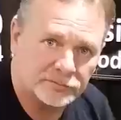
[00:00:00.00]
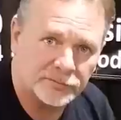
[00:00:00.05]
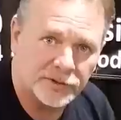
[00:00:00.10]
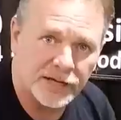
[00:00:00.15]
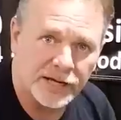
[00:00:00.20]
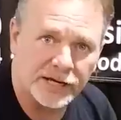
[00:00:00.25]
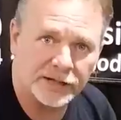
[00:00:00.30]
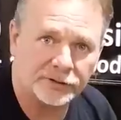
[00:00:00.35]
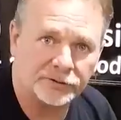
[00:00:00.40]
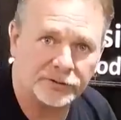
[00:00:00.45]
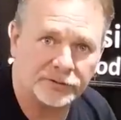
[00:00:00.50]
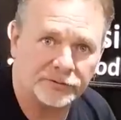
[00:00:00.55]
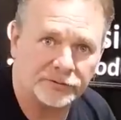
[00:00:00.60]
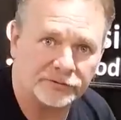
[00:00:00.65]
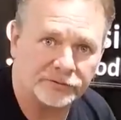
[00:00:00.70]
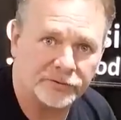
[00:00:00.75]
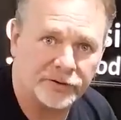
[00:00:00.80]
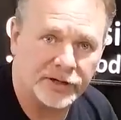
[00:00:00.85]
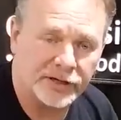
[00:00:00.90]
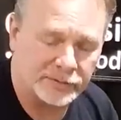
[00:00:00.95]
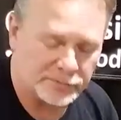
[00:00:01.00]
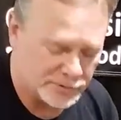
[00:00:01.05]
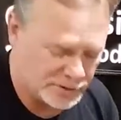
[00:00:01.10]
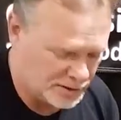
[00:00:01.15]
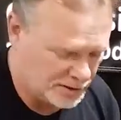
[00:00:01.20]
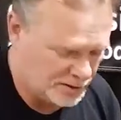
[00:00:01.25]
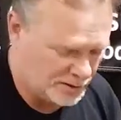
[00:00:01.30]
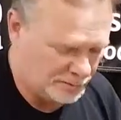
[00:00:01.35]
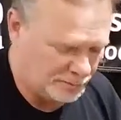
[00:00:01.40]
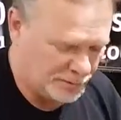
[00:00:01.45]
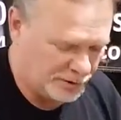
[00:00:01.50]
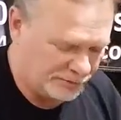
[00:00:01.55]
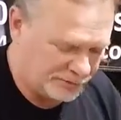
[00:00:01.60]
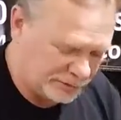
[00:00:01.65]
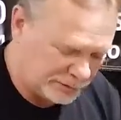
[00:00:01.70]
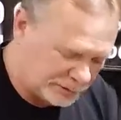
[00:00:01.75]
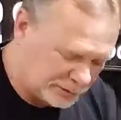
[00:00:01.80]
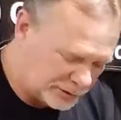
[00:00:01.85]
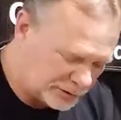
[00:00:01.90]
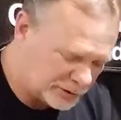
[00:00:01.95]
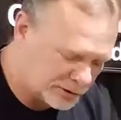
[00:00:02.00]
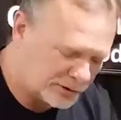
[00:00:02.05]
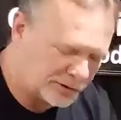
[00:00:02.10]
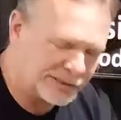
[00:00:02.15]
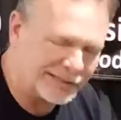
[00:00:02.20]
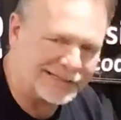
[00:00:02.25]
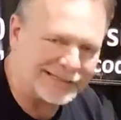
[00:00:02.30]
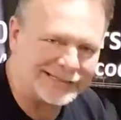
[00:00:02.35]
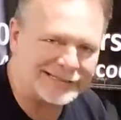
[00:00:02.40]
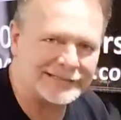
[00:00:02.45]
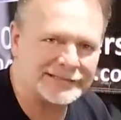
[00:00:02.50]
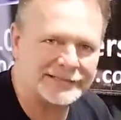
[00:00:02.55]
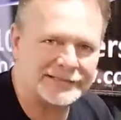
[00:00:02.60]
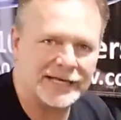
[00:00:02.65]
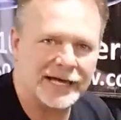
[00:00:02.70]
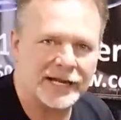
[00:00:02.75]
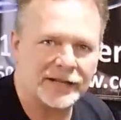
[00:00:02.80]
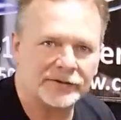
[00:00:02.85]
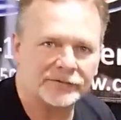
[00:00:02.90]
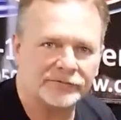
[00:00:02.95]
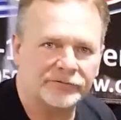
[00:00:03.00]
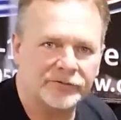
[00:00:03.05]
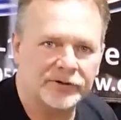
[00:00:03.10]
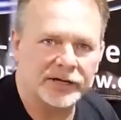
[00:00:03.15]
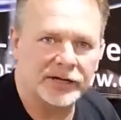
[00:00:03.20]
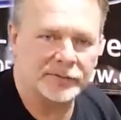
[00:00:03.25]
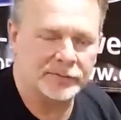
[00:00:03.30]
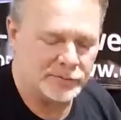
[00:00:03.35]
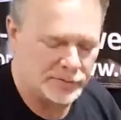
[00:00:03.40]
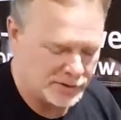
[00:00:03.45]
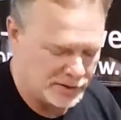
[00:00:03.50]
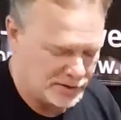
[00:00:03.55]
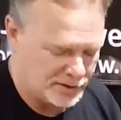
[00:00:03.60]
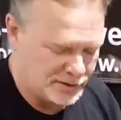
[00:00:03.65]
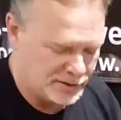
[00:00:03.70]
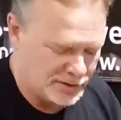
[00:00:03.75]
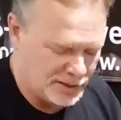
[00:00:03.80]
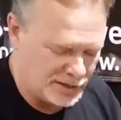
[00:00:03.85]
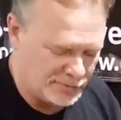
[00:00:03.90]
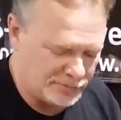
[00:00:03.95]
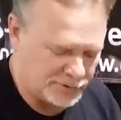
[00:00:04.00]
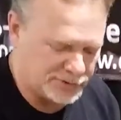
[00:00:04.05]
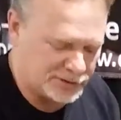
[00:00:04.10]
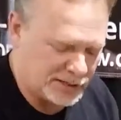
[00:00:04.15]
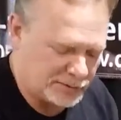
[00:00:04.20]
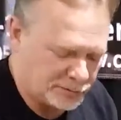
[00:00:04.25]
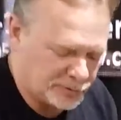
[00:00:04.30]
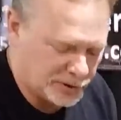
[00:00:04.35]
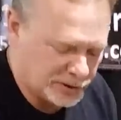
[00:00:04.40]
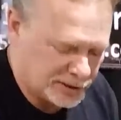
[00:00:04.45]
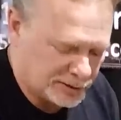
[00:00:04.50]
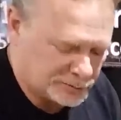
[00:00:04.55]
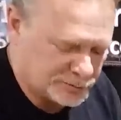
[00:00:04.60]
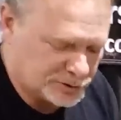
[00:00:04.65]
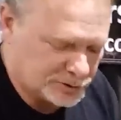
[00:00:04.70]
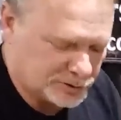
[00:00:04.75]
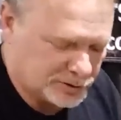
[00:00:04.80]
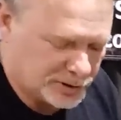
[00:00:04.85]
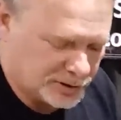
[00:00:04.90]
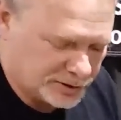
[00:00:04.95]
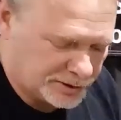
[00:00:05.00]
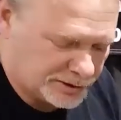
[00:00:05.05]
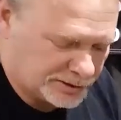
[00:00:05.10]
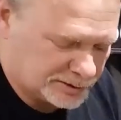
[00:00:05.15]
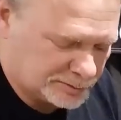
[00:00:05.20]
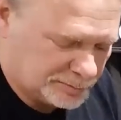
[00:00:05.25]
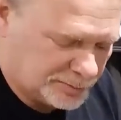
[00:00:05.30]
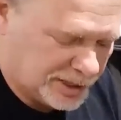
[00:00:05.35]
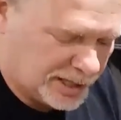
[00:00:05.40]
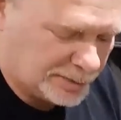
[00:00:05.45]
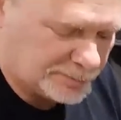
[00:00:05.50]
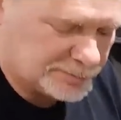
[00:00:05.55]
angle of the frame. But if you look on the inside of the frame, every time when it comes out underneath the bottom